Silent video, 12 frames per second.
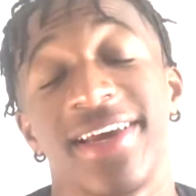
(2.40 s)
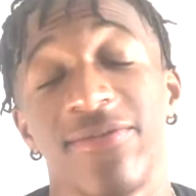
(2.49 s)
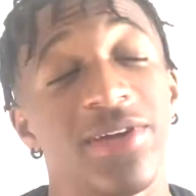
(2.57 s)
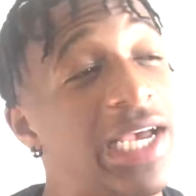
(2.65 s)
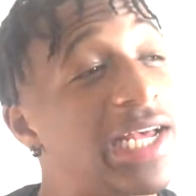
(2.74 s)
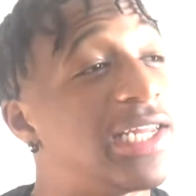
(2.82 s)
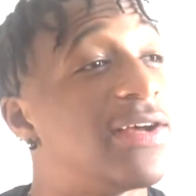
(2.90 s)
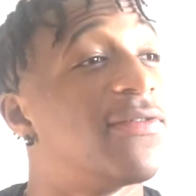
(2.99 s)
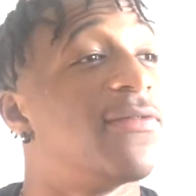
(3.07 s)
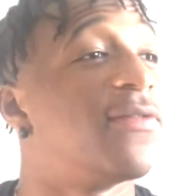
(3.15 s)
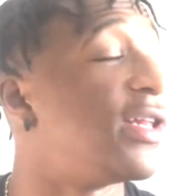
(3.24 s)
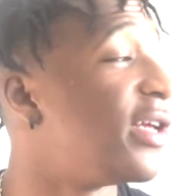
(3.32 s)
Today we got a
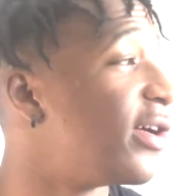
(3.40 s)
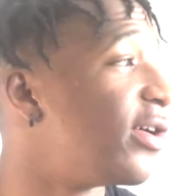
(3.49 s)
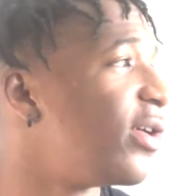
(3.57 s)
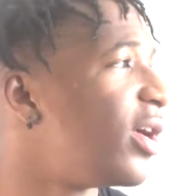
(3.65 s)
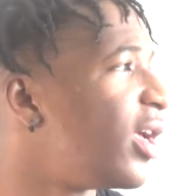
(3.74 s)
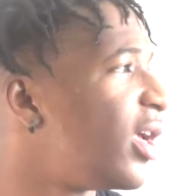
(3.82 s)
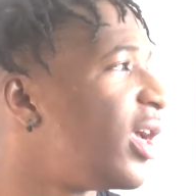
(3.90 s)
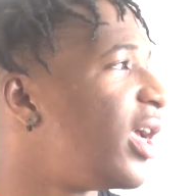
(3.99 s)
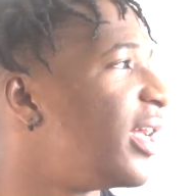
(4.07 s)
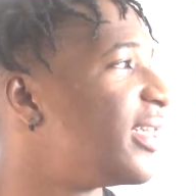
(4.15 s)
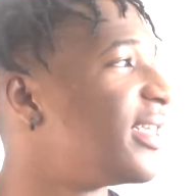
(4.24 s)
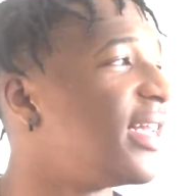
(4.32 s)
different video.
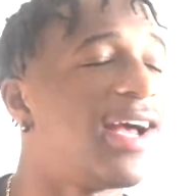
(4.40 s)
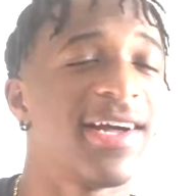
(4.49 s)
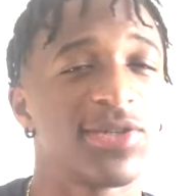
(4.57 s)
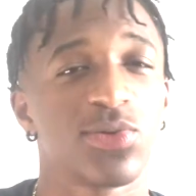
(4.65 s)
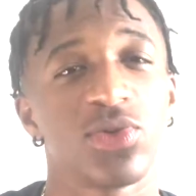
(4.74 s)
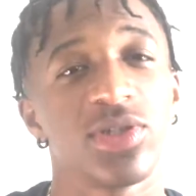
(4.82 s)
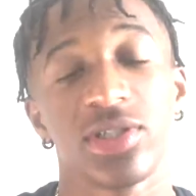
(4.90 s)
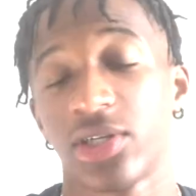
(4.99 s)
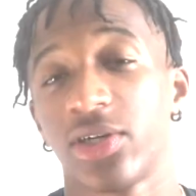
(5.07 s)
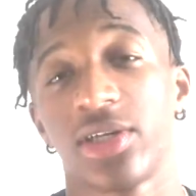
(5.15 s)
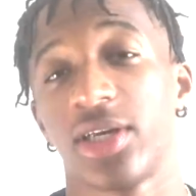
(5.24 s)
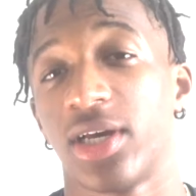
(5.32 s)
And today I just want
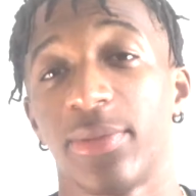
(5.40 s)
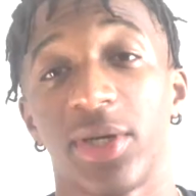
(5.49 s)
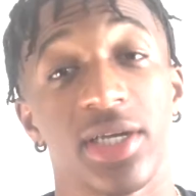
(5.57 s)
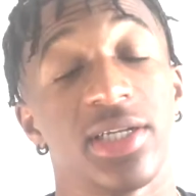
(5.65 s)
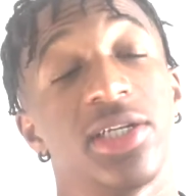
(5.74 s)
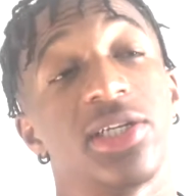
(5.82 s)
to talk to y'all, man.